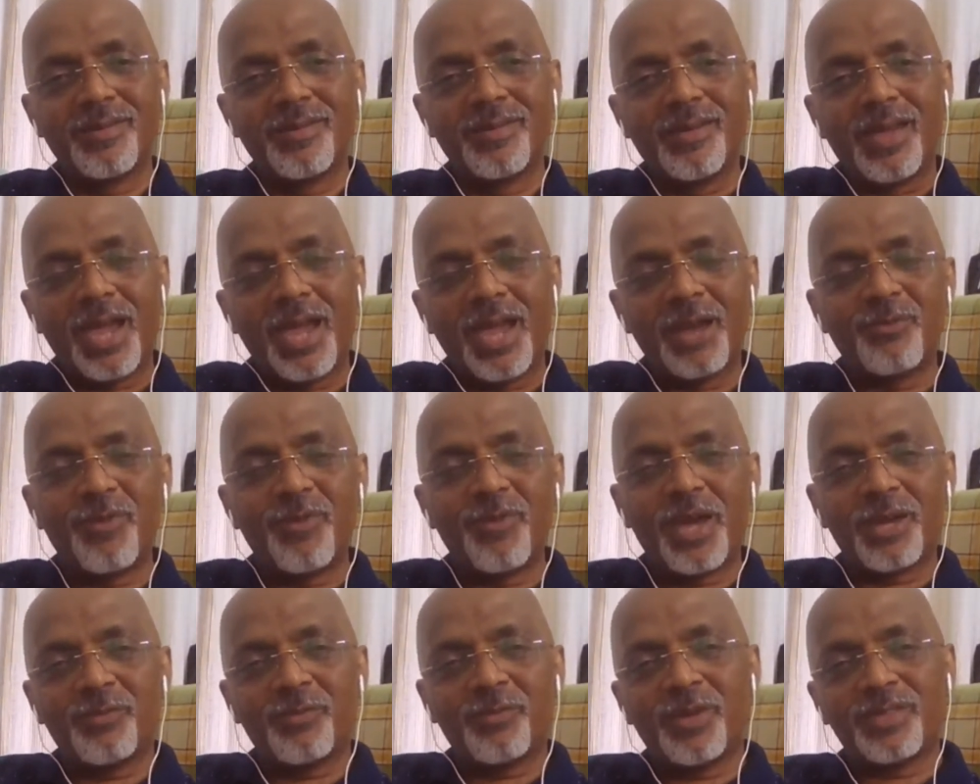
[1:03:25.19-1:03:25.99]
And
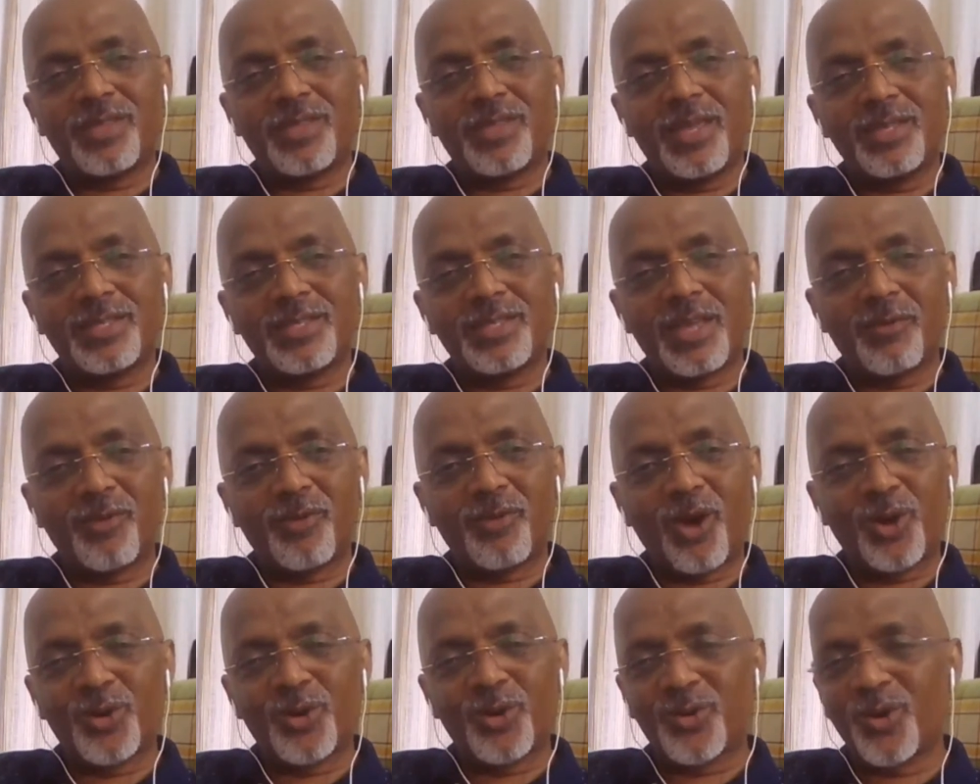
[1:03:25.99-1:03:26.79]
wherever things have
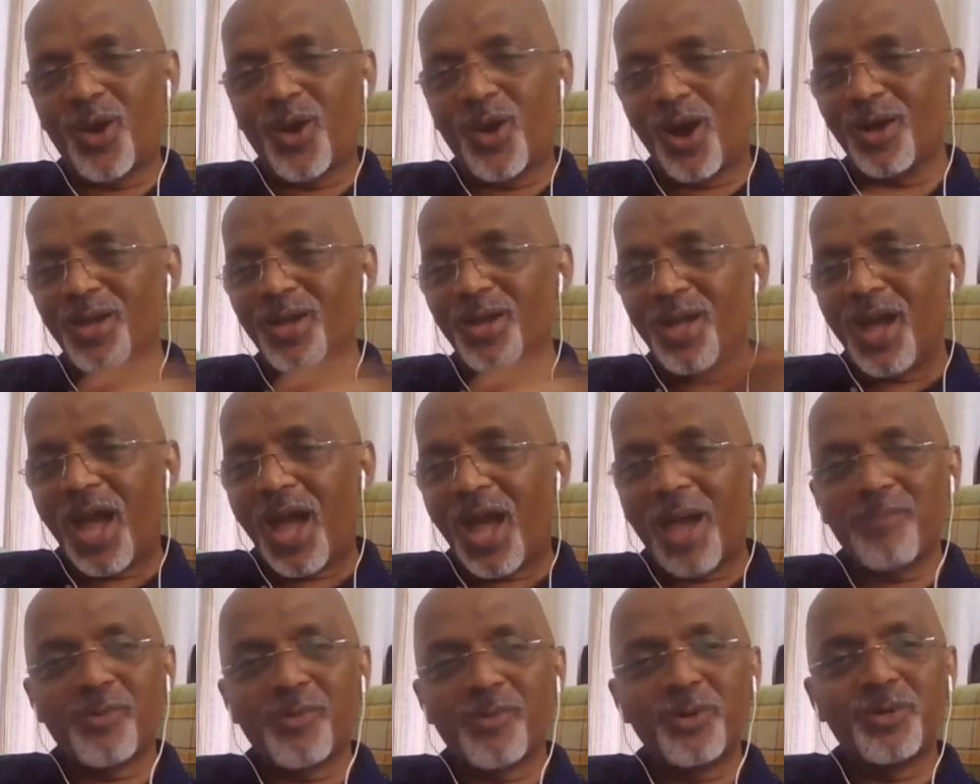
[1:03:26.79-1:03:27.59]
gone wrong,
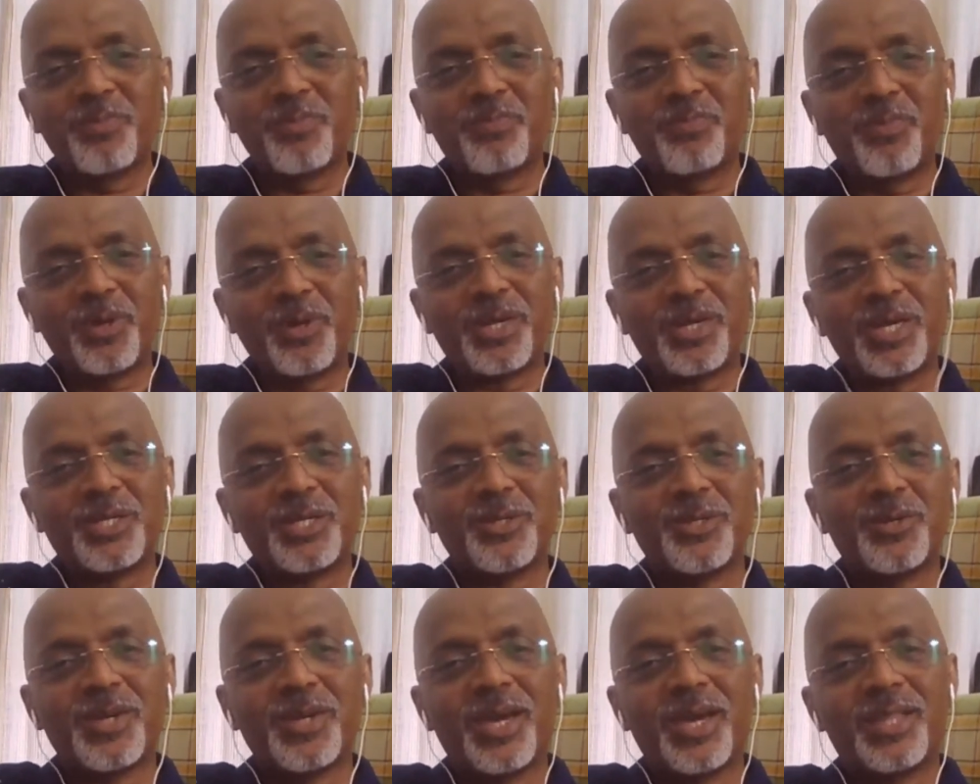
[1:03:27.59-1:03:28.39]
I'm going to put it
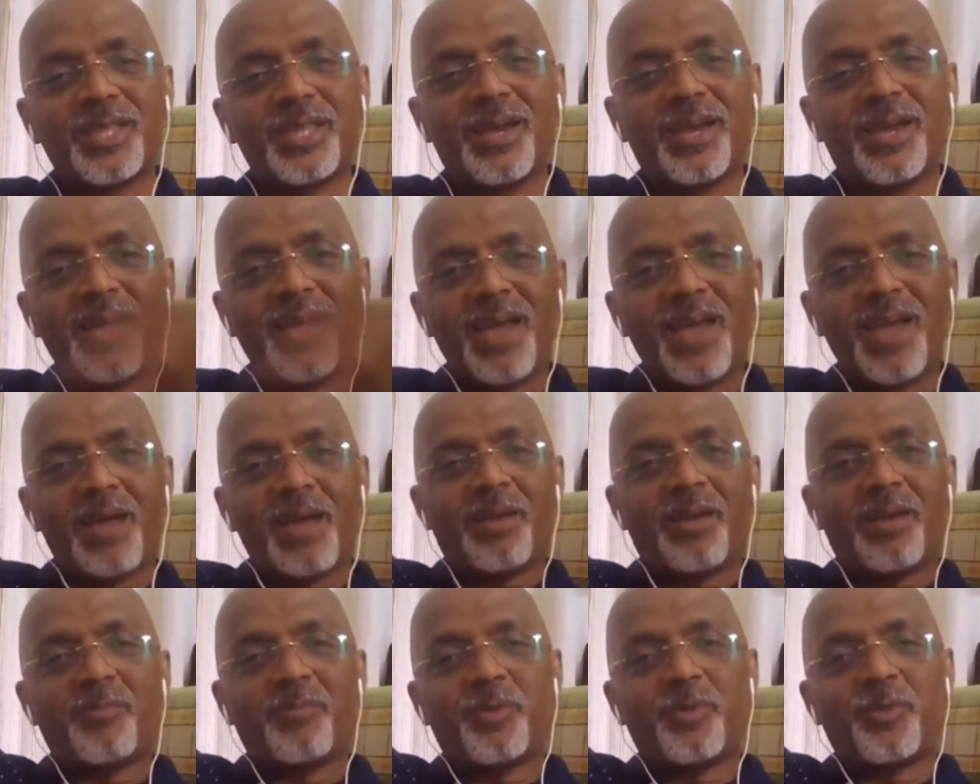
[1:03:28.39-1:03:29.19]
together and
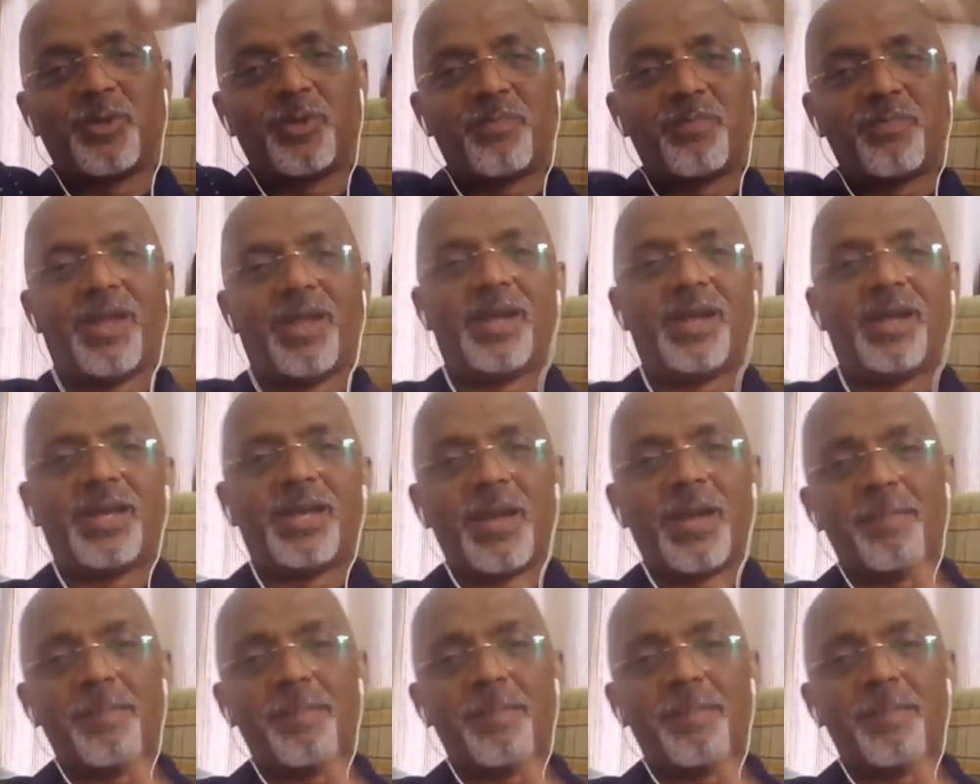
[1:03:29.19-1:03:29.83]
I'm going to build a